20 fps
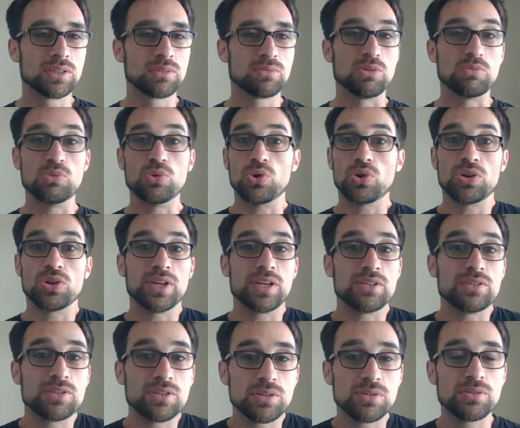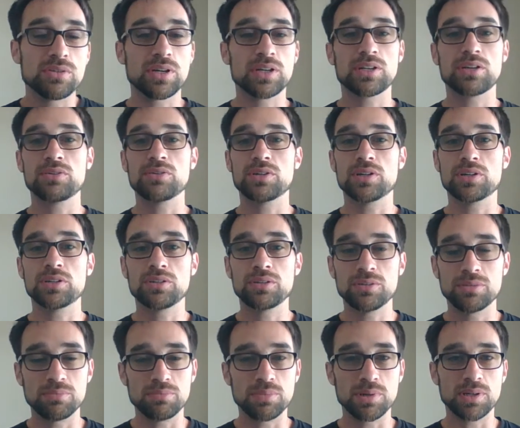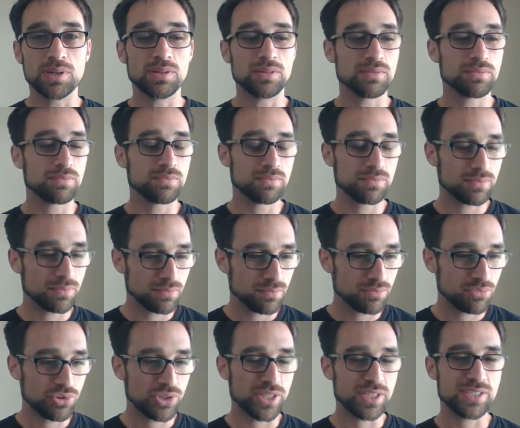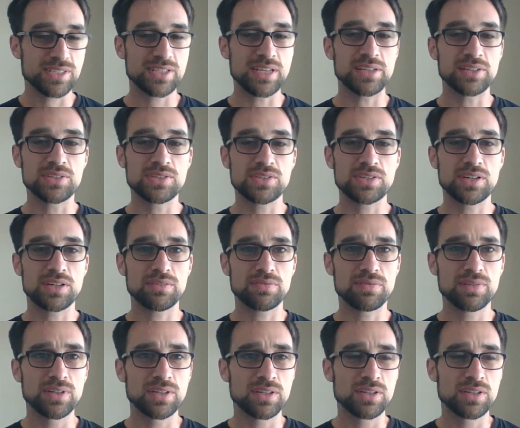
What more could they do? I don't know, but pretty standard stuff.